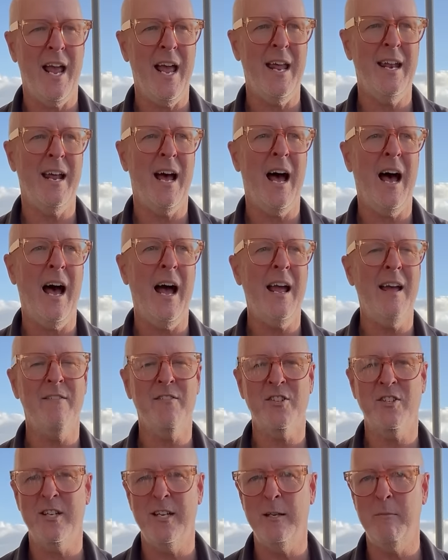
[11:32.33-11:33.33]
And I have
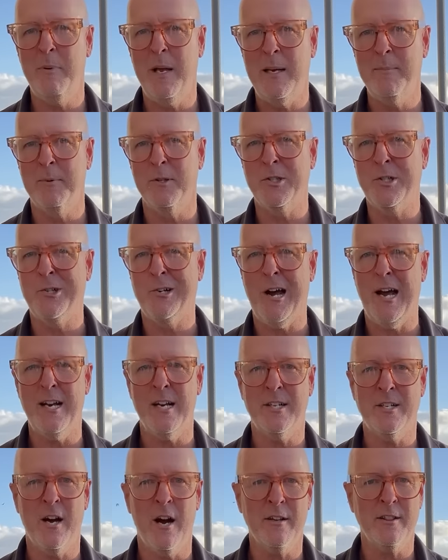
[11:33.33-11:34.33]
seen people try to
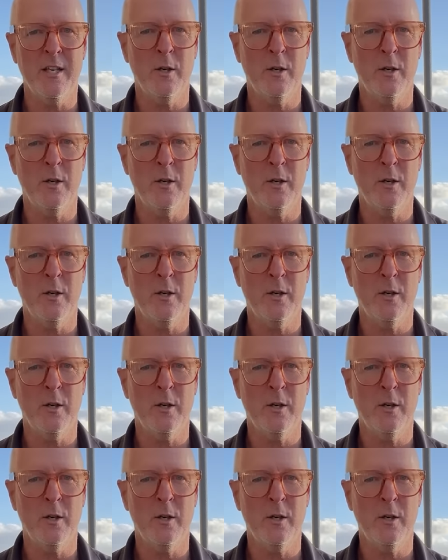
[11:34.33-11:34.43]
talk